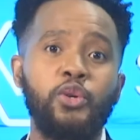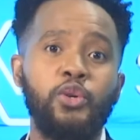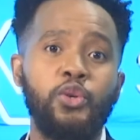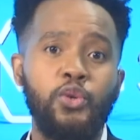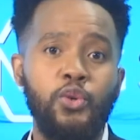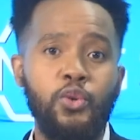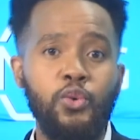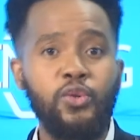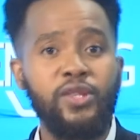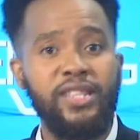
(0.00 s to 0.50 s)

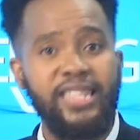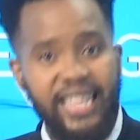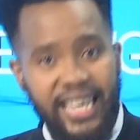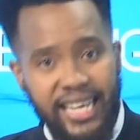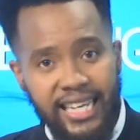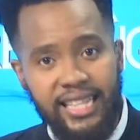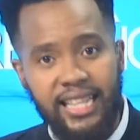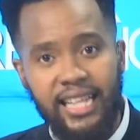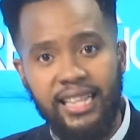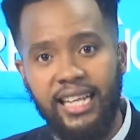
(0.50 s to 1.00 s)
you
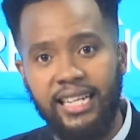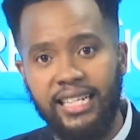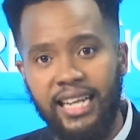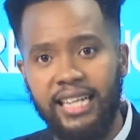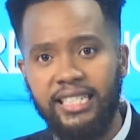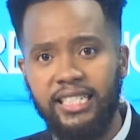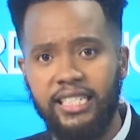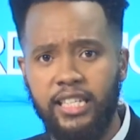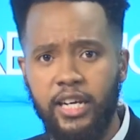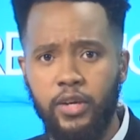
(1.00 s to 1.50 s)
think that the
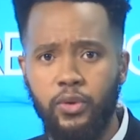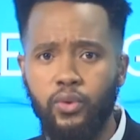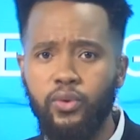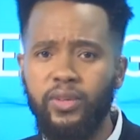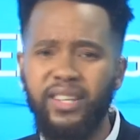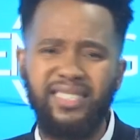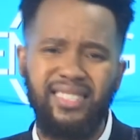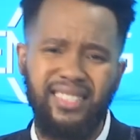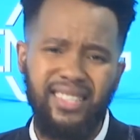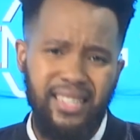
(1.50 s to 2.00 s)
90-day
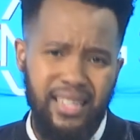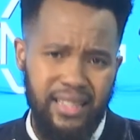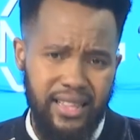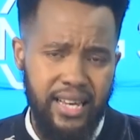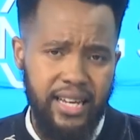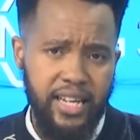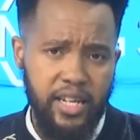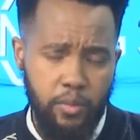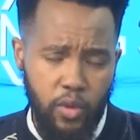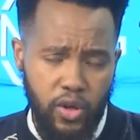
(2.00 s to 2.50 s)
rule is still a
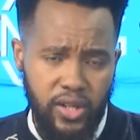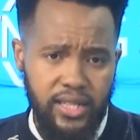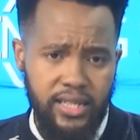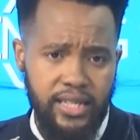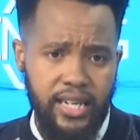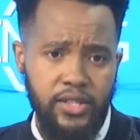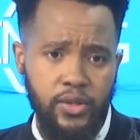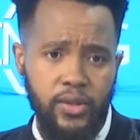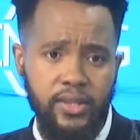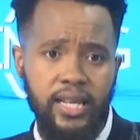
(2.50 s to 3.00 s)
thing in modern
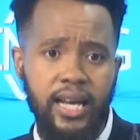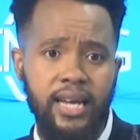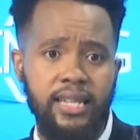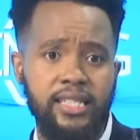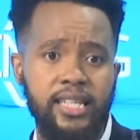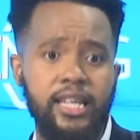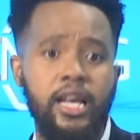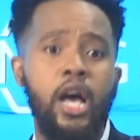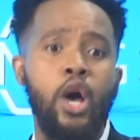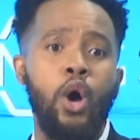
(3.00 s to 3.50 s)
day
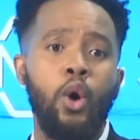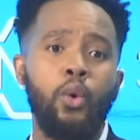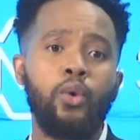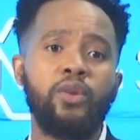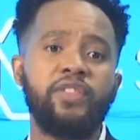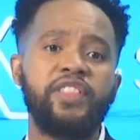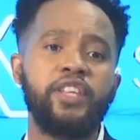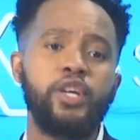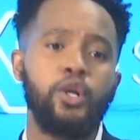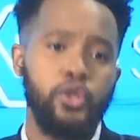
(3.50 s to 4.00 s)
society?
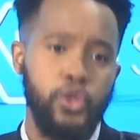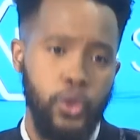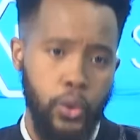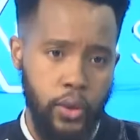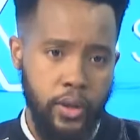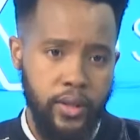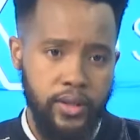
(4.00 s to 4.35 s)
Well, Theodore